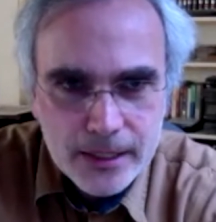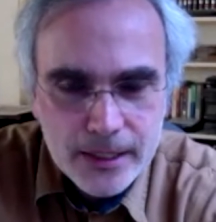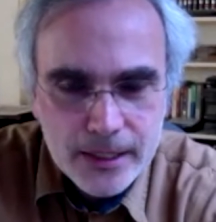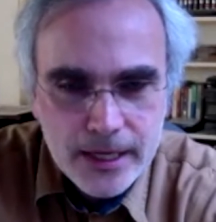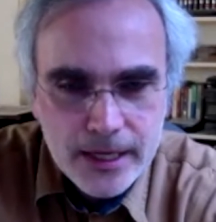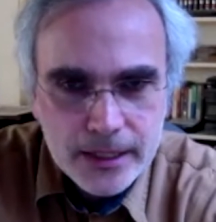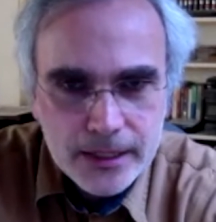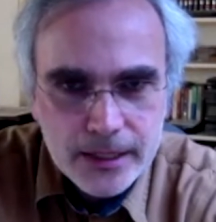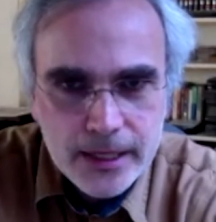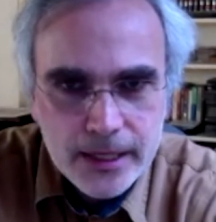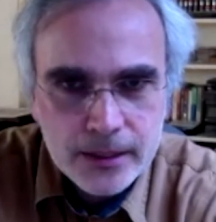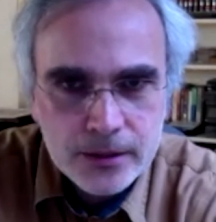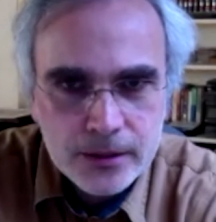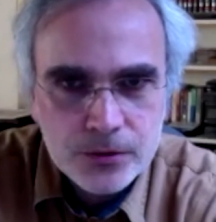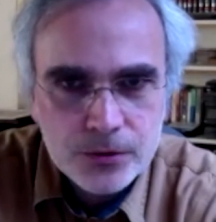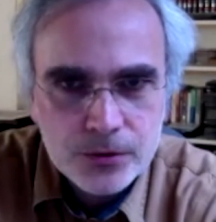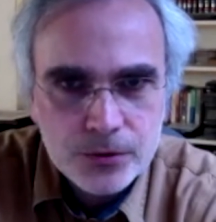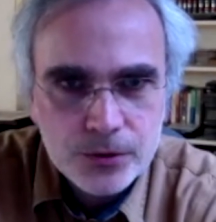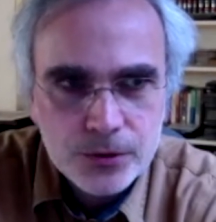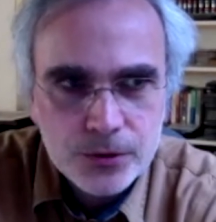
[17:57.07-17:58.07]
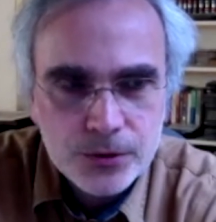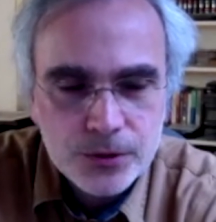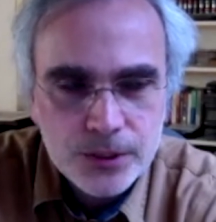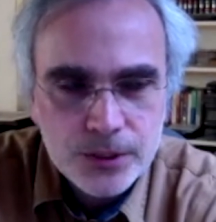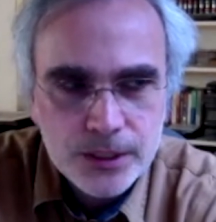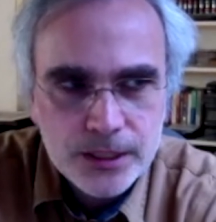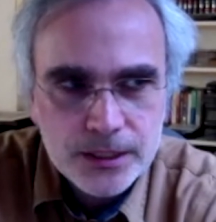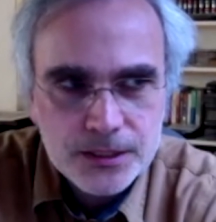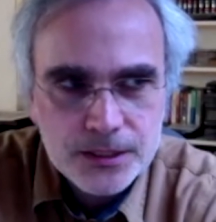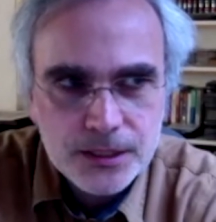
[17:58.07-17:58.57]
and then through
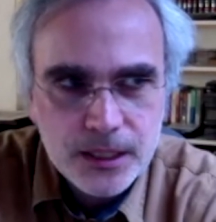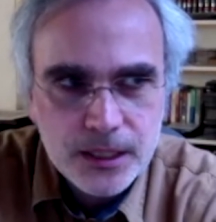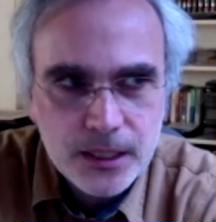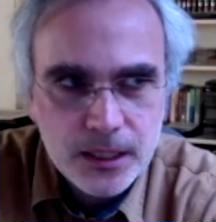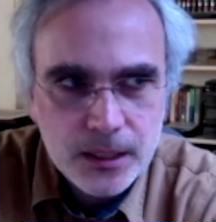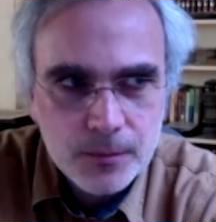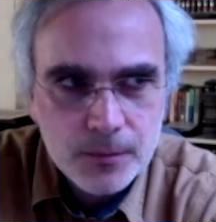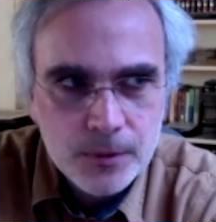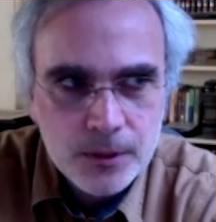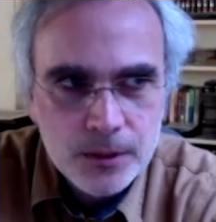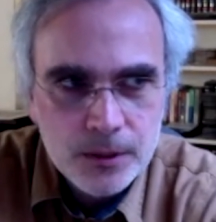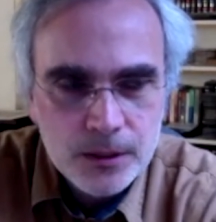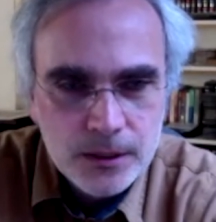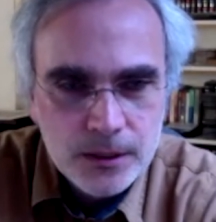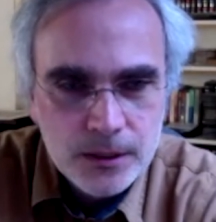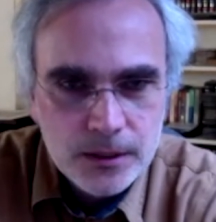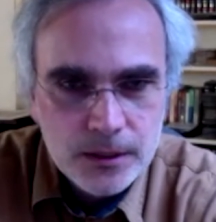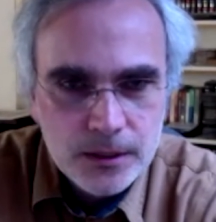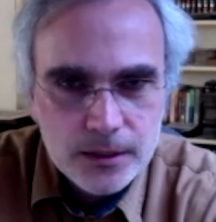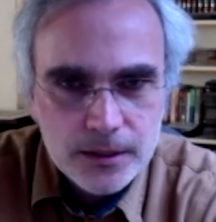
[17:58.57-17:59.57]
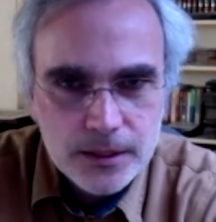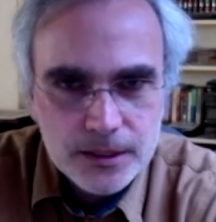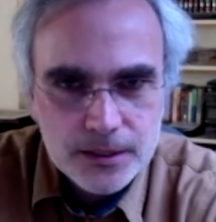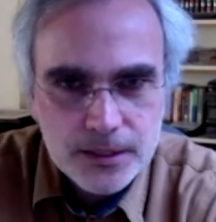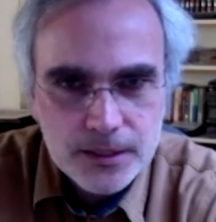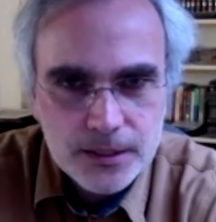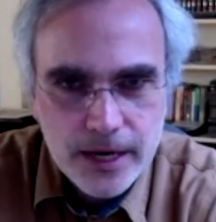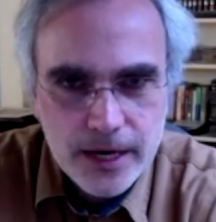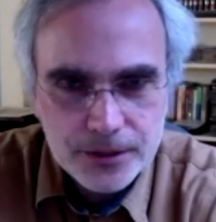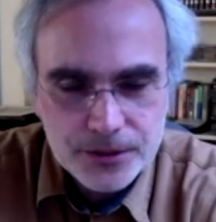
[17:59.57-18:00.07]
this
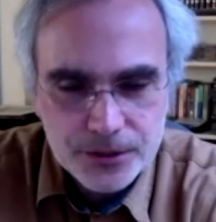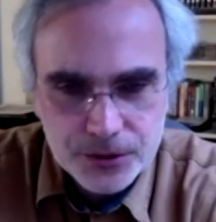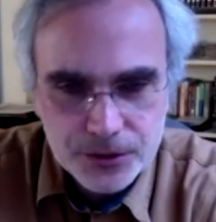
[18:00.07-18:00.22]
this hydrogen